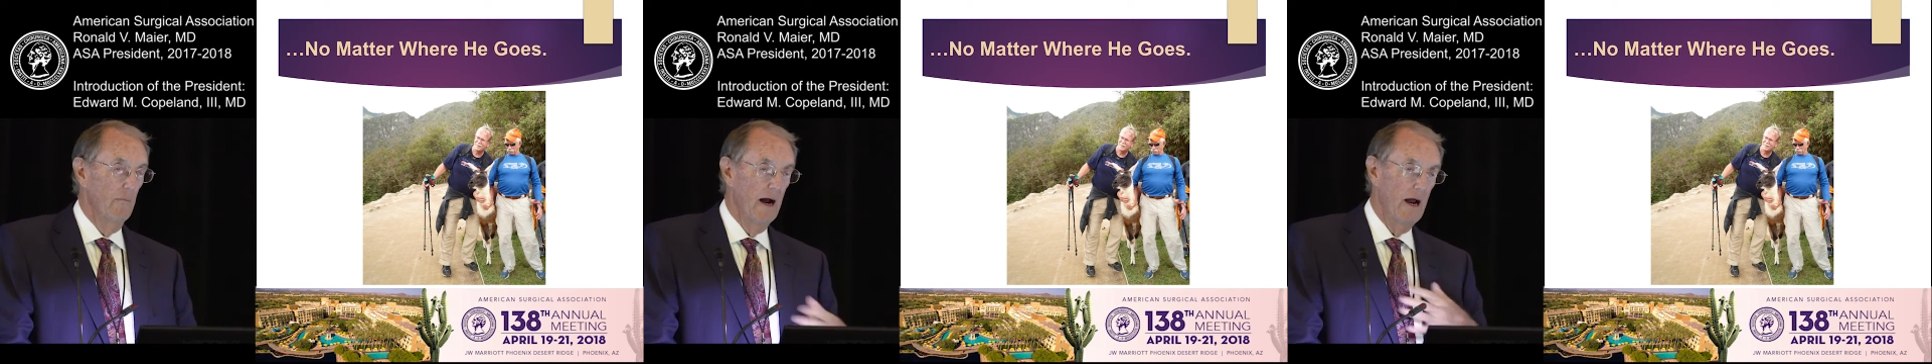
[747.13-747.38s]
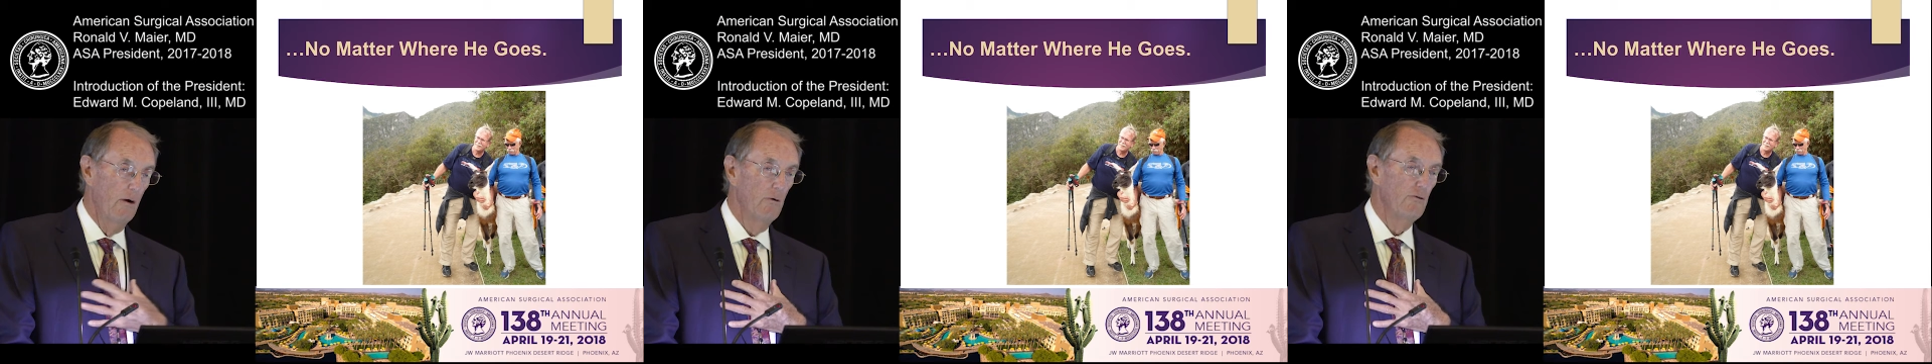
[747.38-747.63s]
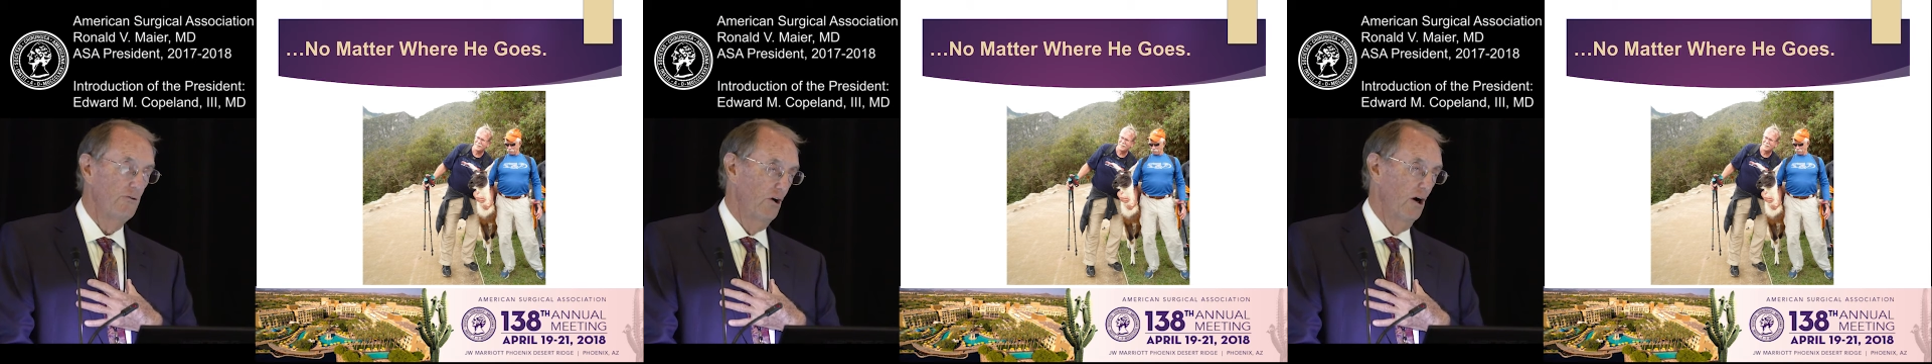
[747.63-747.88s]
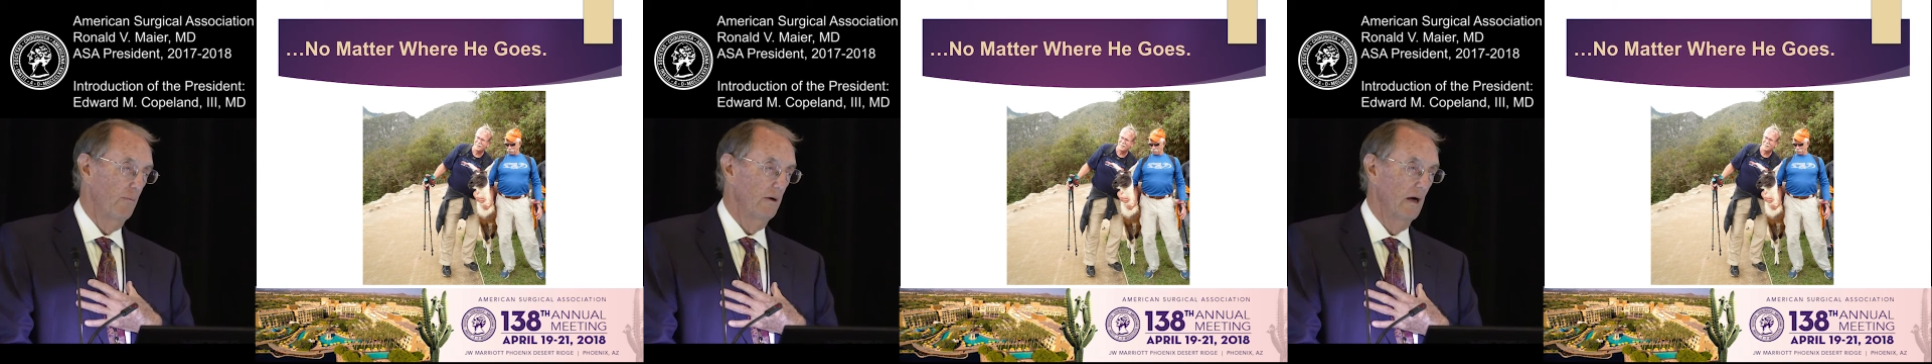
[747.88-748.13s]
My own
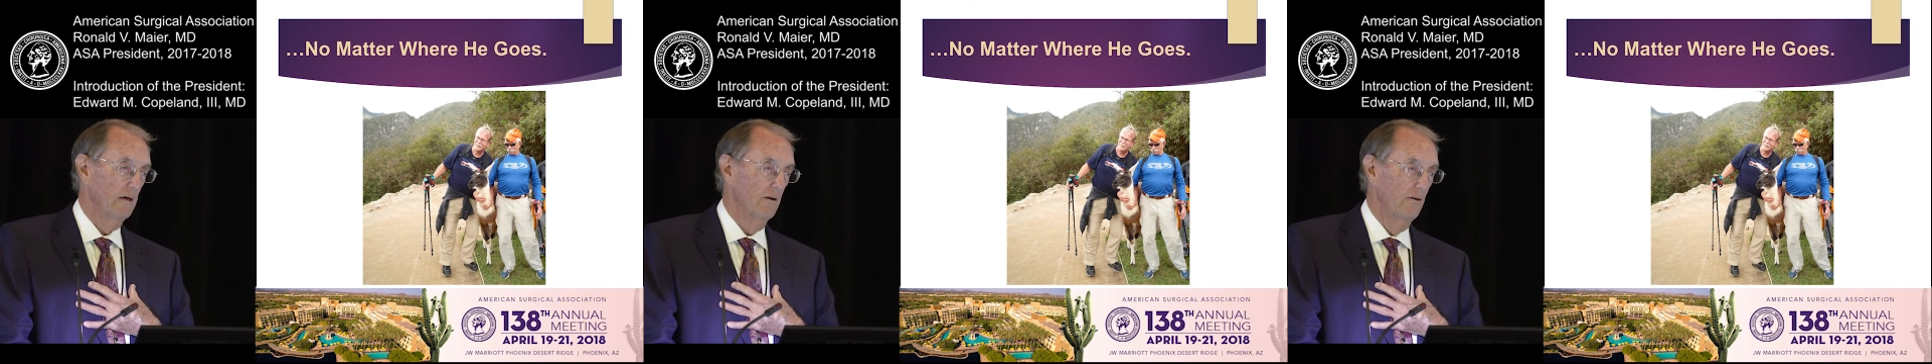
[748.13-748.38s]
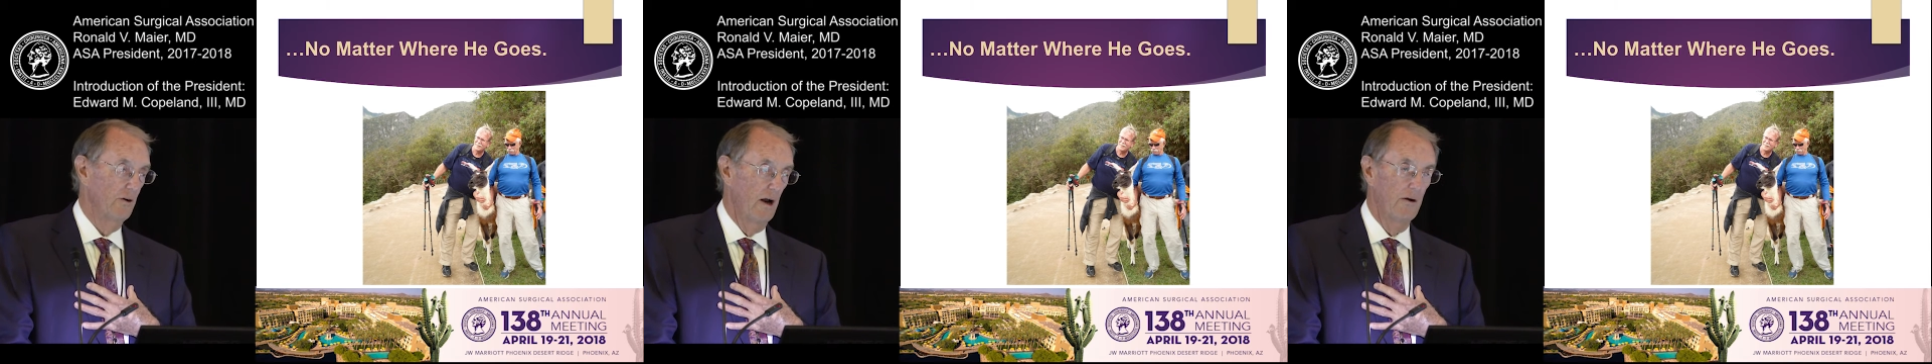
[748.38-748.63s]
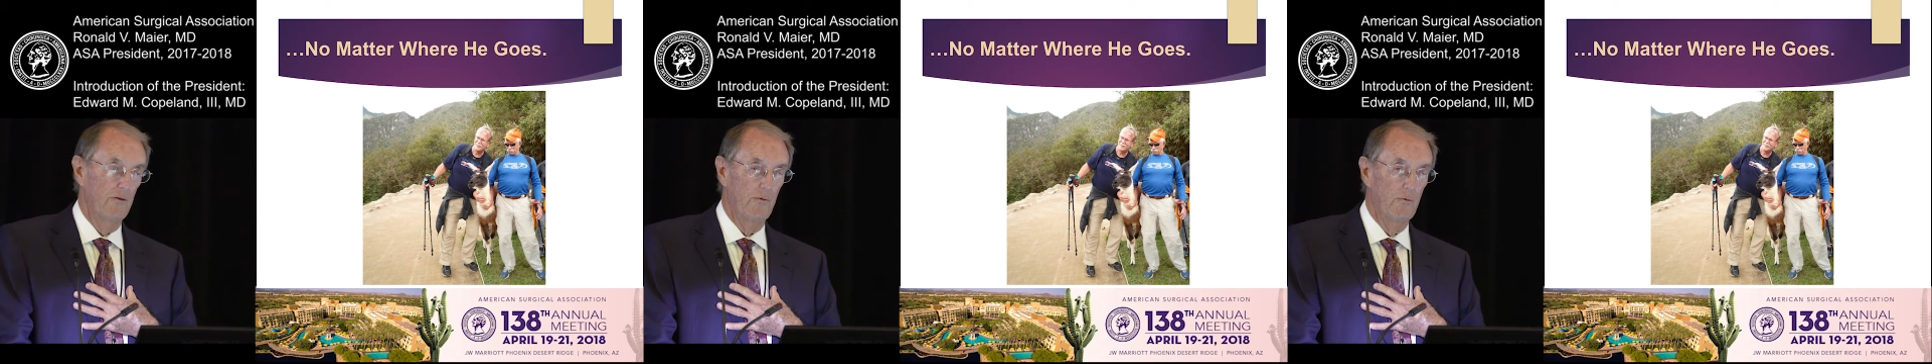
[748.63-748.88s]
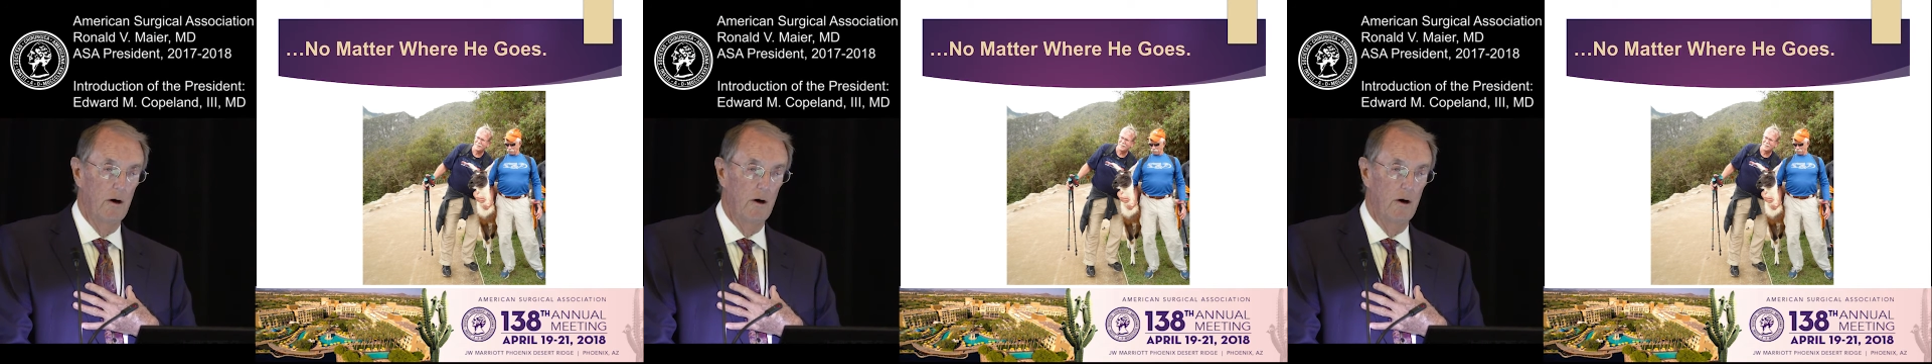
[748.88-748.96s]
chairman, Dr. Jonathan